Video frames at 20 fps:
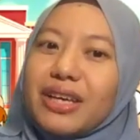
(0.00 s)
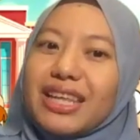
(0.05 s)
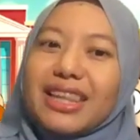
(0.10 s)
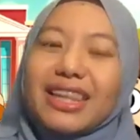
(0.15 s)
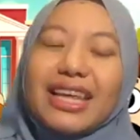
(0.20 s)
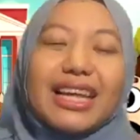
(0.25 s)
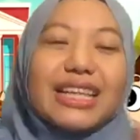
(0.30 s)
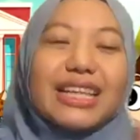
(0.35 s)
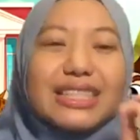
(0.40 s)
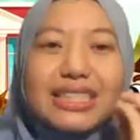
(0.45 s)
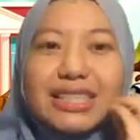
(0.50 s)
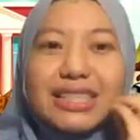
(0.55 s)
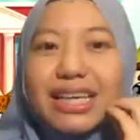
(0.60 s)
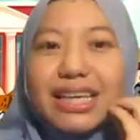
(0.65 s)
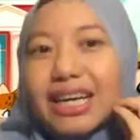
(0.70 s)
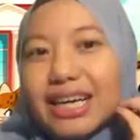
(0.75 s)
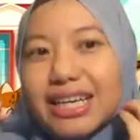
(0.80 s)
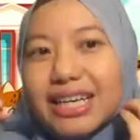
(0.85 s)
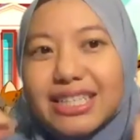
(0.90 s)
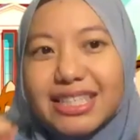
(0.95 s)
that's
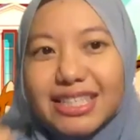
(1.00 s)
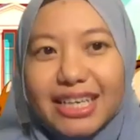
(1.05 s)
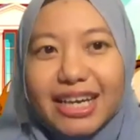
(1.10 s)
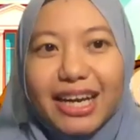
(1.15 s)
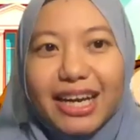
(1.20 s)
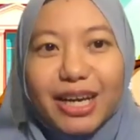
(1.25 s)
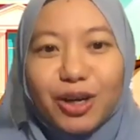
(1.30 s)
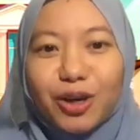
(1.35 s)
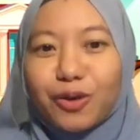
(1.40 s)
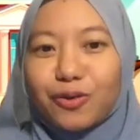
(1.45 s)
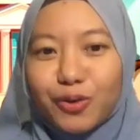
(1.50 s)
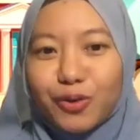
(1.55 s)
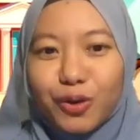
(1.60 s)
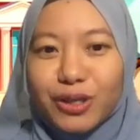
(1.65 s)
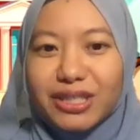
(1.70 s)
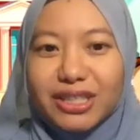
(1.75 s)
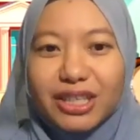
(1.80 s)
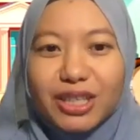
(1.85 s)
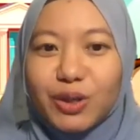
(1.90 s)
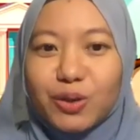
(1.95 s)
a sign of
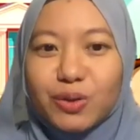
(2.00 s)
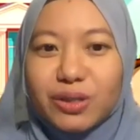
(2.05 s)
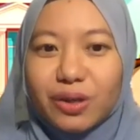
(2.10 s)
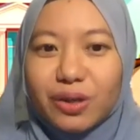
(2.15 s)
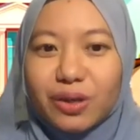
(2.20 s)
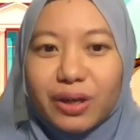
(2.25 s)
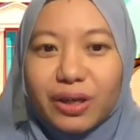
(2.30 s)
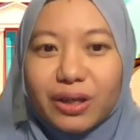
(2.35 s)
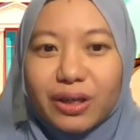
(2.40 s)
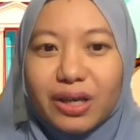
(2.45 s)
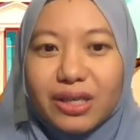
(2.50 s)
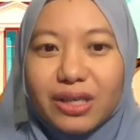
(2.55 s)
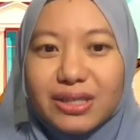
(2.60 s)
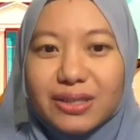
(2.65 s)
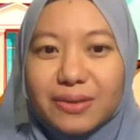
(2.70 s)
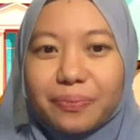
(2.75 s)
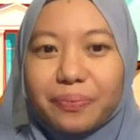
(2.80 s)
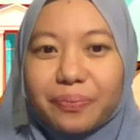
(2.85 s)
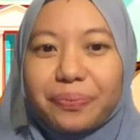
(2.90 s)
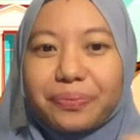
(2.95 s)
noise induced hearing loss
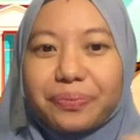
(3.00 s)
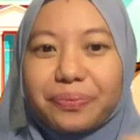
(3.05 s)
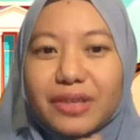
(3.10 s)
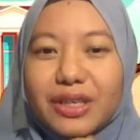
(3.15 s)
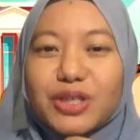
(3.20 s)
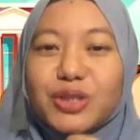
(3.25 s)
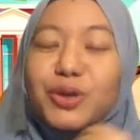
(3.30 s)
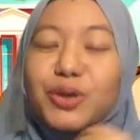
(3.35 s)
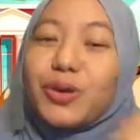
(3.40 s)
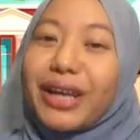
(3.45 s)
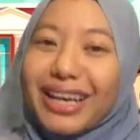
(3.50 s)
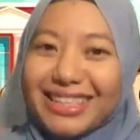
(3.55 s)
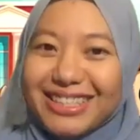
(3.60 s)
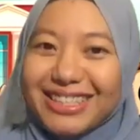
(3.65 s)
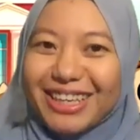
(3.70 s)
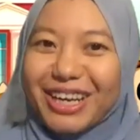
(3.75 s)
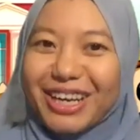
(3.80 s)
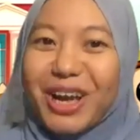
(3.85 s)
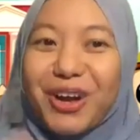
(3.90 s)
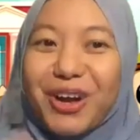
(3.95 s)
so, like I
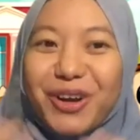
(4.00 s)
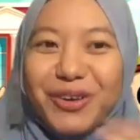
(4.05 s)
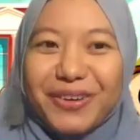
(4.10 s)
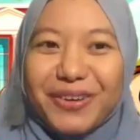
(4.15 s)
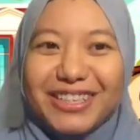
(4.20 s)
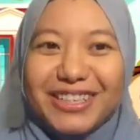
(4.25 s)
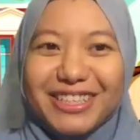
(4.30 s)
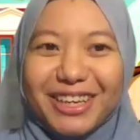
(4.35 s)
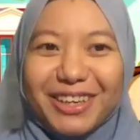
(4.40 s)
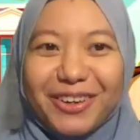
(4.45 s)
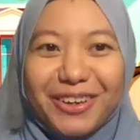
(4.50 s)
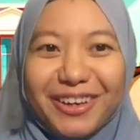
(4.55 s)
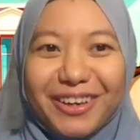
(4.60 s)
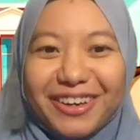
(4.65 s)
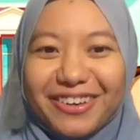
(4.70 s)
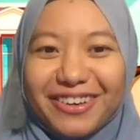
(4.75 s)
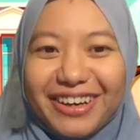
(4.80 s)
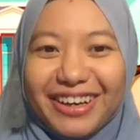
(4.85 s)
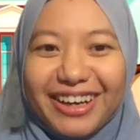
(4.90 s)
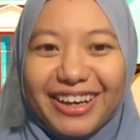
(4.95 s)
said, go and check your
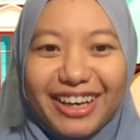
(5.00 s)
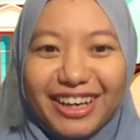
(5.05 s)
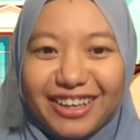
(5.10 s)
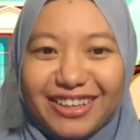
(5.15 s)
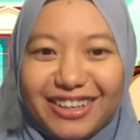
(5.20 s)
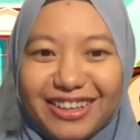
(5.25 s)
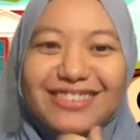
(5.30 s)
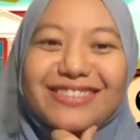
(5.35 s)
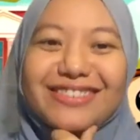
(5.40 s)
hearing.